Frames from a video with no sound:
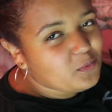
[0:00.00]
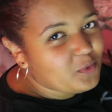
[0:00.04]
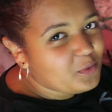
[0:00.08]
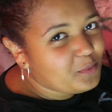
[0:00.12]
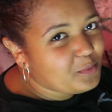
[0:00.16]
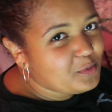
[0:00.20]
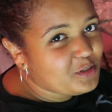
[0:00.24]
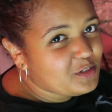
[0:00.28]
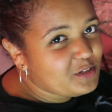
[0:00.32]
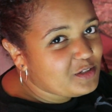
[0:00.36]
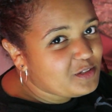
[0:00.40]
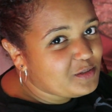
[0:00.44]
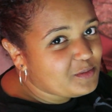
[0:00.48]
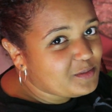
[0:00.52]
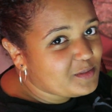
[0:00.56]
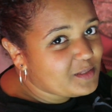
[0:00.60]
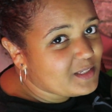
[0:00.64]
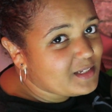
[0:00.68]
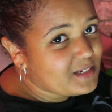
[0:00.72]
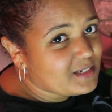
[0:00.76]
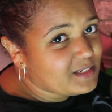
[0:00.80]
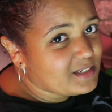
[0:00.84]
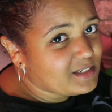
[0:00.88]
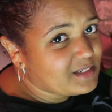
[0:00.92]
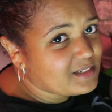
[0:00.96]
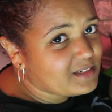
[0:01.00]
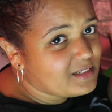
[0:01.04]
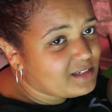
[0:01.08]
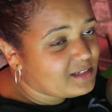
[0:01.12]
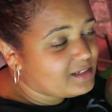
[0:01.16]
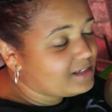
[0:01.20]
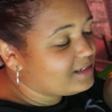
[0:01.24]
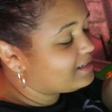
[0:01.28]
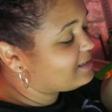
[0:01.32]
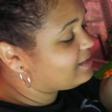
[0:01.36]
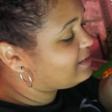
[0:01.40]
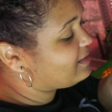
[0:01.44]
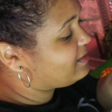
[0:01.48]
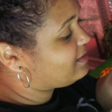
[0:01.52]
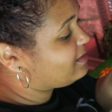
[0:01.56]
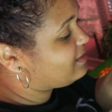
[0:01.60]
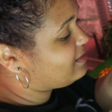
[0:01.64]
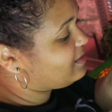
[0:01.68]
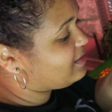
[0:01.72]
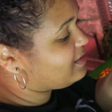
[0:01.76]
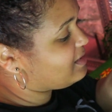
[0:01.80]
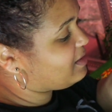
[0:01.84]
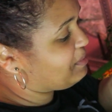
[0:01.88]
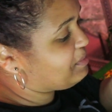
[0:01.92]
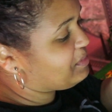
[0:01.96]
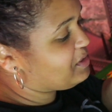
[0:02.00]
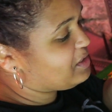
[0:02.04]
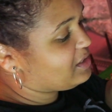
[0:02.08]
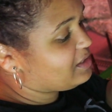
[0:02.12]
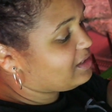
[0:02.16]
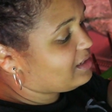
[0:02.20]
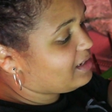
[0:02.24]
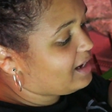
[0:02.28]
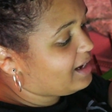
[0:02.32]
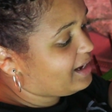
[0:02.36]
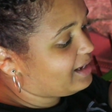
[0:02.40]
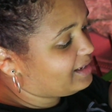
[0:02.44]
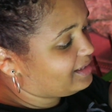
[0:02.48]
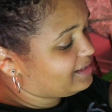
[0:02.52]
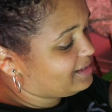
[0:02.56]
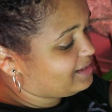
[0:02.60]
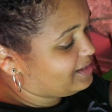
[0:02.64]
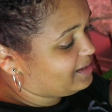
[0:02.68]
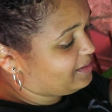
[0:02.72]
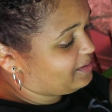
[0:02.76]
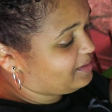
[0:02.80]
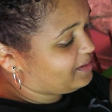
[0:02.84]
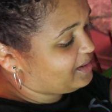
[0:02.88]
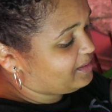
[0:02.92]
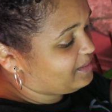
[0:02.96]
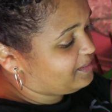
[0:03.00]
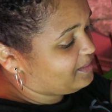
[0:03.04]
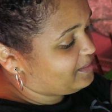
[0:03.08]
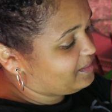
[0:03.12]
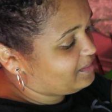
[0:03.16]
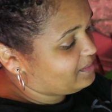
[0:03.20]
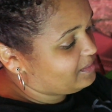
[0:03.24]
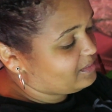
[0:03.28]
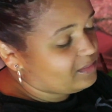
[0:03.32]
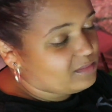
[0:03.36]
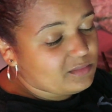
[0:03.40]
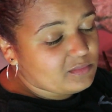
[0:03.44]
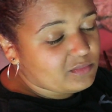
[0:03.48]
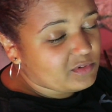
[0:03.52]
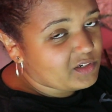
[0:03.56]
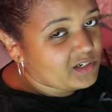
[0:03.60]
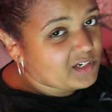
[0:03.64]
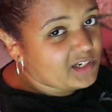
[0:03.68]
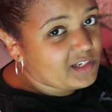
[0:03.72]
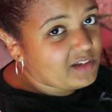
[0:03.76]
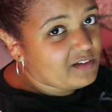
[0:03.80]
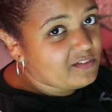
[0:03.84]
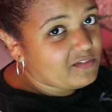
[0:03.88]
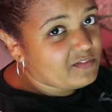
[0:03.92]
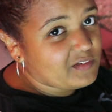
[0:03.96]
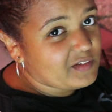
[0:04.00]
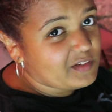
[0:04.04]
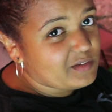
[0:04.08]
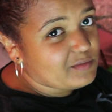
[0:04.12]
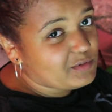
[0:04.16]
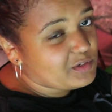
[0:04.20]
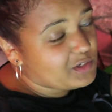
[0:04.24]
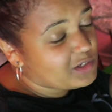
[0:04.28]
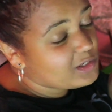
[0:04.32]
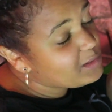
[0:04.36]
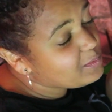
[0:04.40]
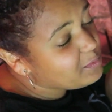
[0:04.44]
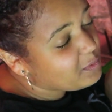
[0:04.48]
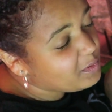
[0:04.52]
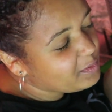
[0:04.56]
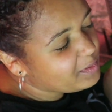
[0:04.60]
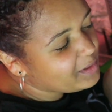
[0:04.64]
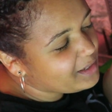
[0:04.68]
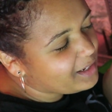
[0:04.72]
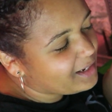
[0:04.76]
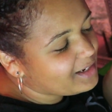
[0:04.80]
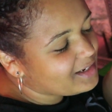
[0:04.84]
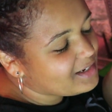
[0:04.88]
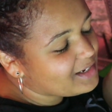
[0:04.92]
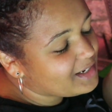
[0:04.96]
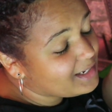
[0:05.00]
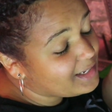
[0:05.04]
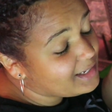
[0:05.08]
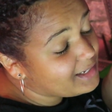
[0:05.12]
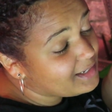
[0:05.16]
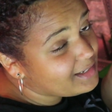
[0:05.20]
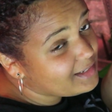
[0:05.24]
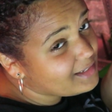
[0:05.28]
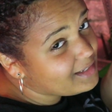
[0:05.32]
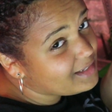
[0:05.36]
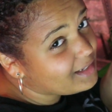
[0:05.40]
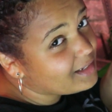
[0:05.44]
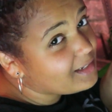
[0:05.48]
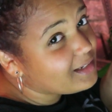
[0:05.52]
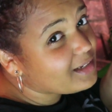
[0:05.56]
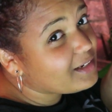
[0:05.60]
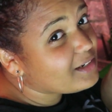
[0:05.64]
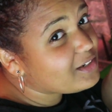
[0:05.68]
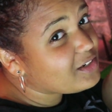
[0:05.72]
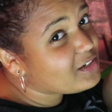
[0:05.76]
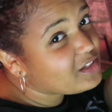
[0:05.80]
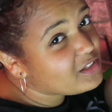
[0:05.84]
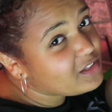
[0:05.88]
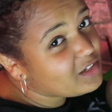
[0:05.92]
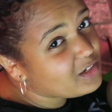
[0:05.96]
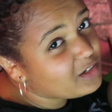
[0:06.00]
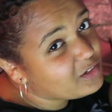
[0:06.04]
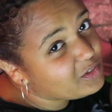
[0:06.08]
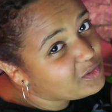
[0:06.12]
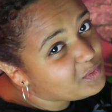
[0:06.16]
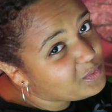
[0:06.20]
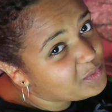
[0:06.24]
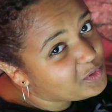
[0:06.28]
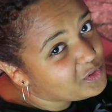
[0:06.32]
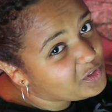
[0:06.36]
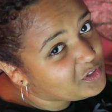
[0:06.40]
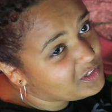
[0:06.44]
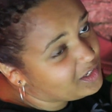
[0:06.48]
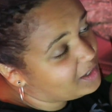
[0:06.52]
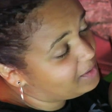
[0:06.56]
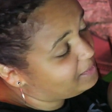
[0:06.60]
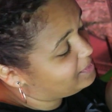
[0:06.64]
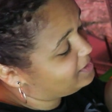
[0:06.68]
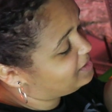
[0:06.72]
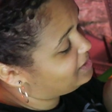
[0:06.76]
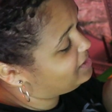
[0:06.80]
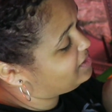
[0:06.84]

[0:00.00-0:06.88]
what I'm going to do instead is I'm just going to hand sew it very carefully, which is probably actually easier. It's just a lot more time